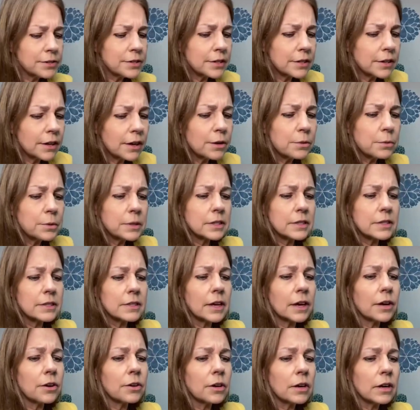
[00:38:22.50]
How's it going,
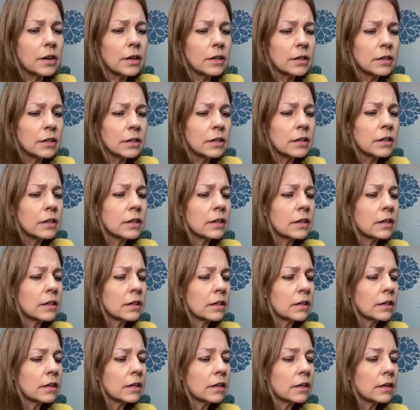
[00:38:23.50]
Sarah?
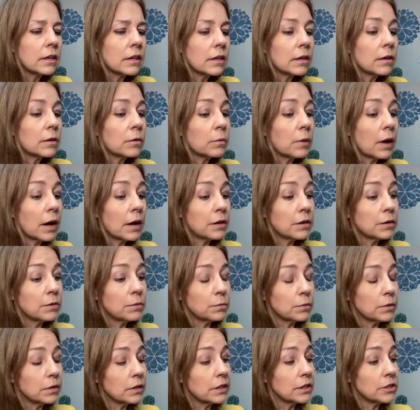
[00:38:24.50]
Wow,
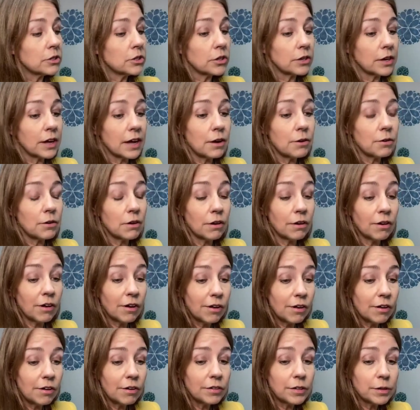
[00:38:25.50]
you really took out
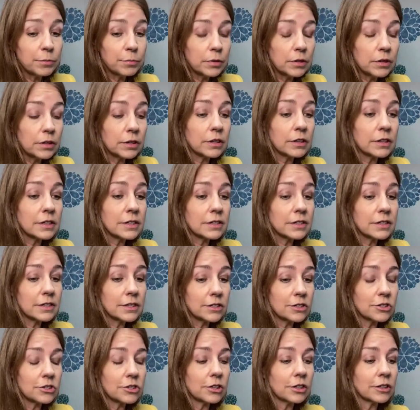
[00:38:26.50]
all the books,
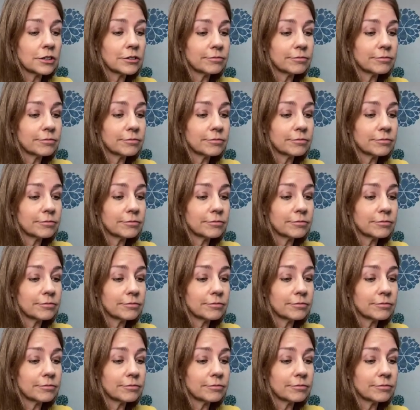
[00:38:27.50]
didn't